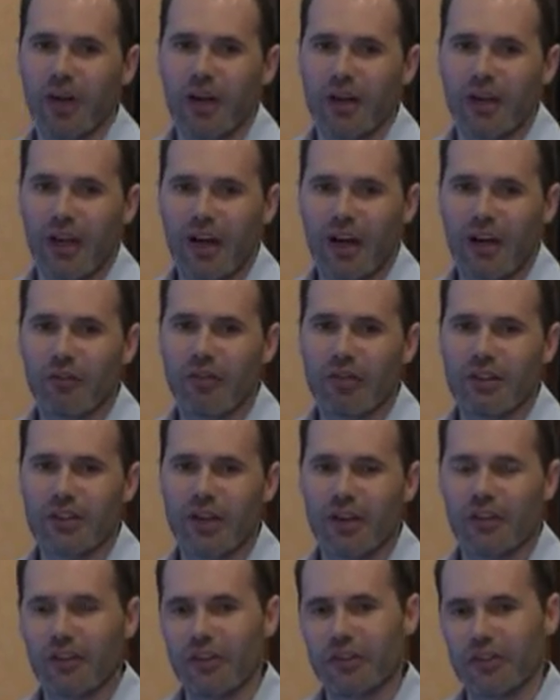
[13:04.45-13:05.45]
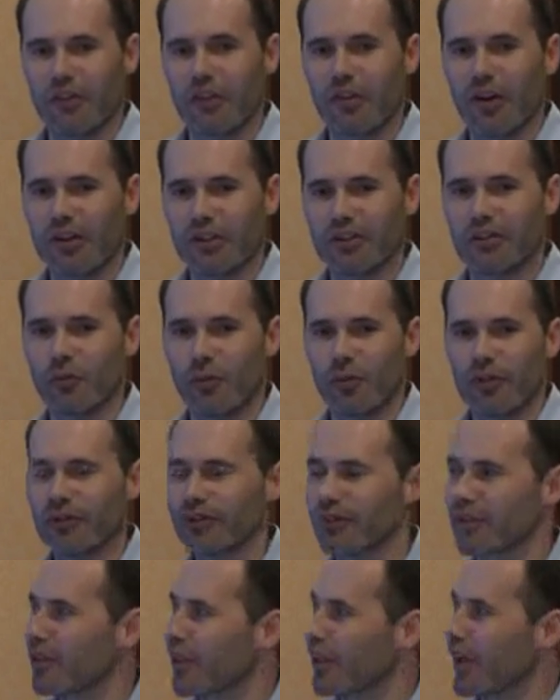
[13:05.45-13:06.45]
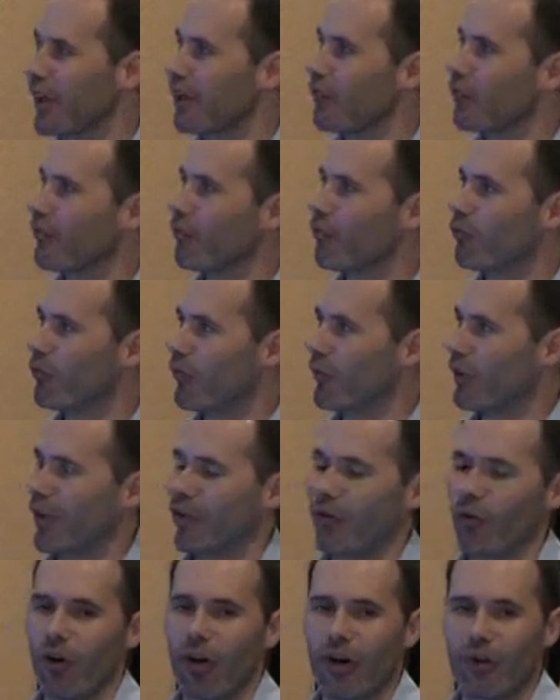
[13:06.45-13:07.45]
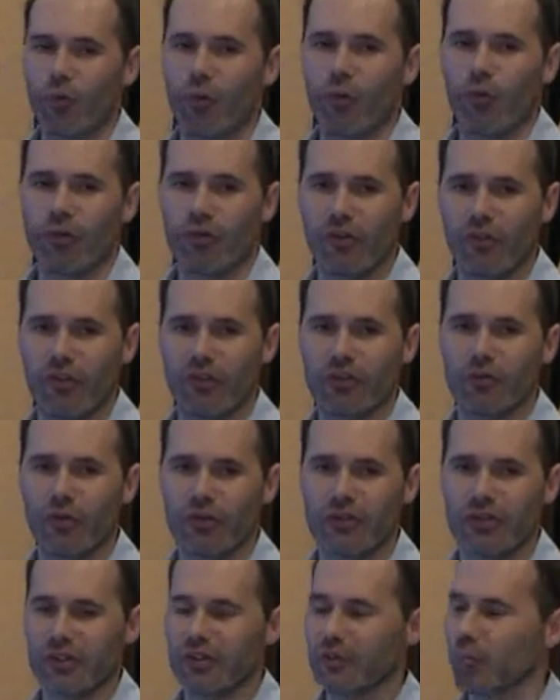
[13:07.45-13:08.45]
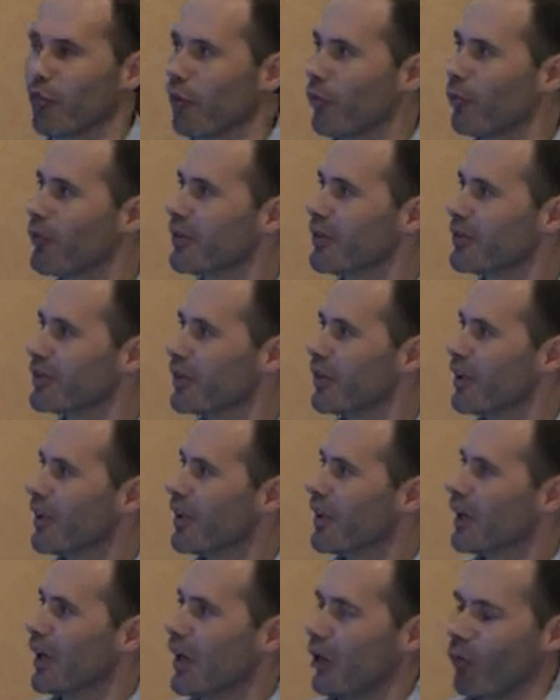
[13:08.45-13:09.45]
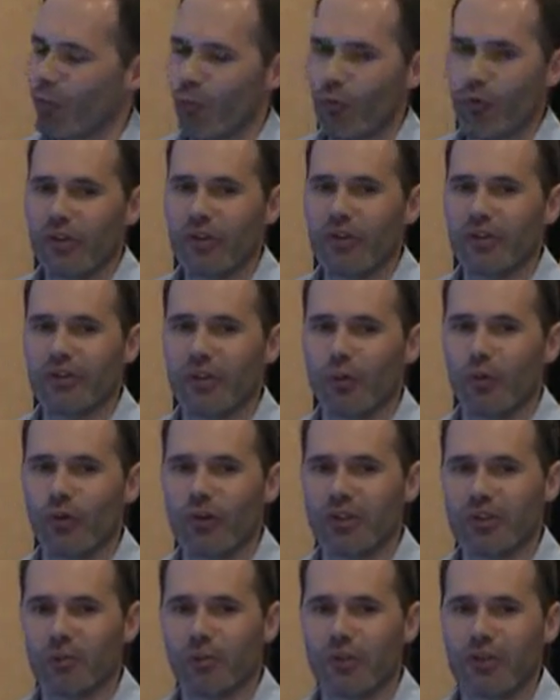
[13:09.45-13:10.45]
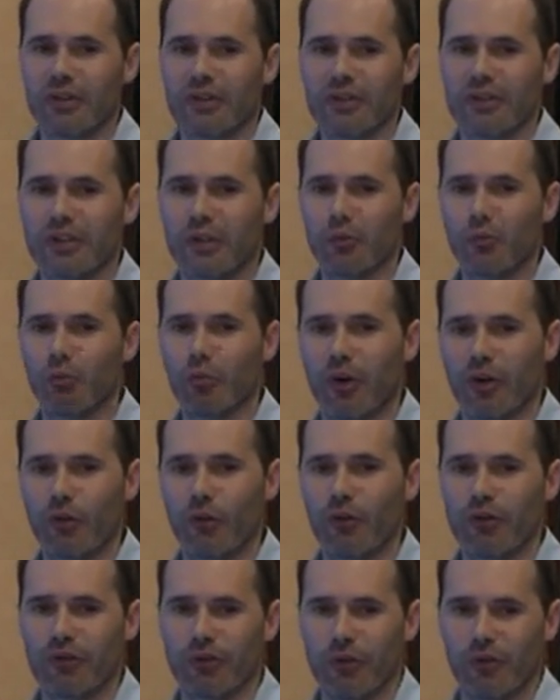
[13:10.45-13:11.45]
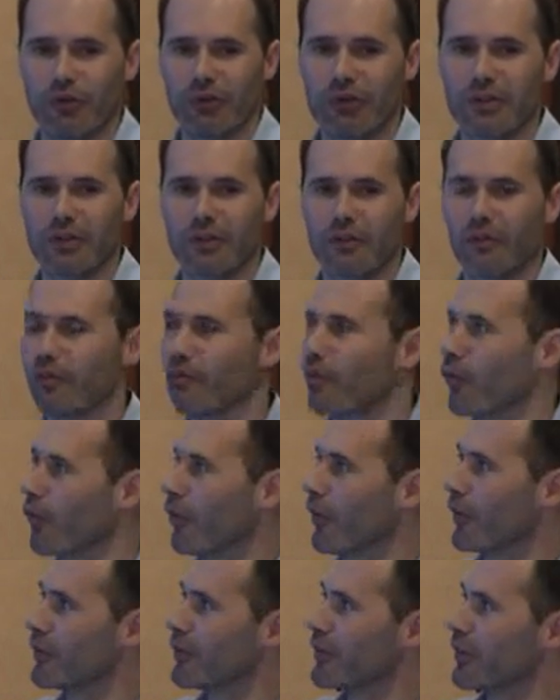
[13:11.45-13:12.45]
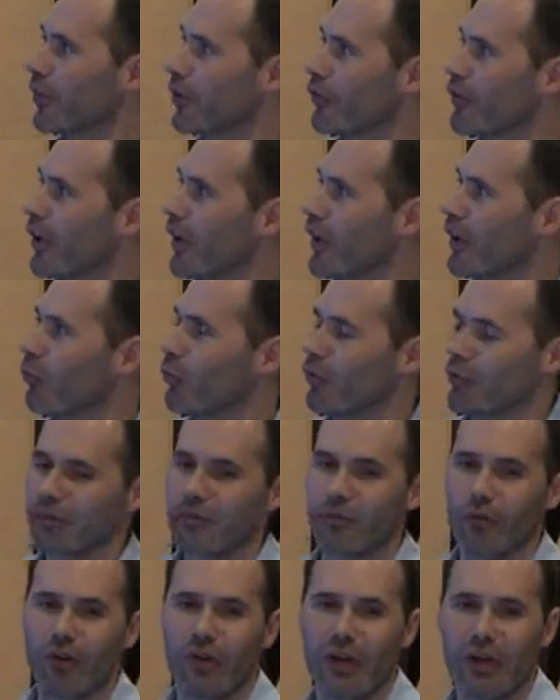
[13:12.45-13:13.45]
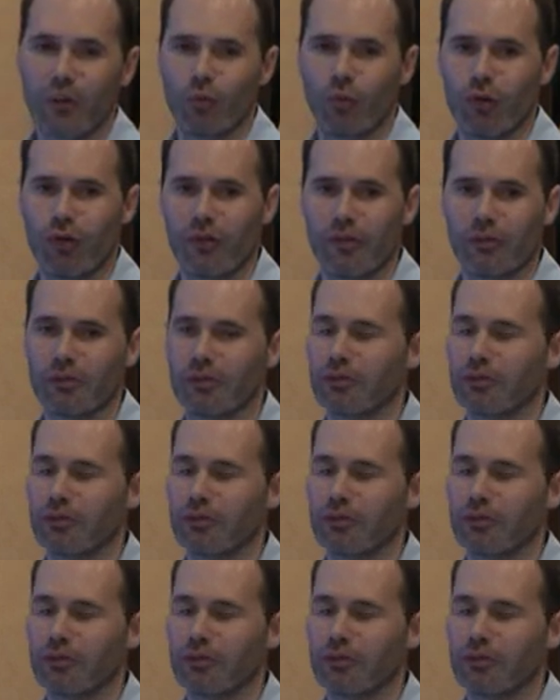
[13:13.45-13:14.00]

Now I have to say these are not stress, and later on we will do the stress experiments. And when we do so, we expect to see better results for the cert animals for light water.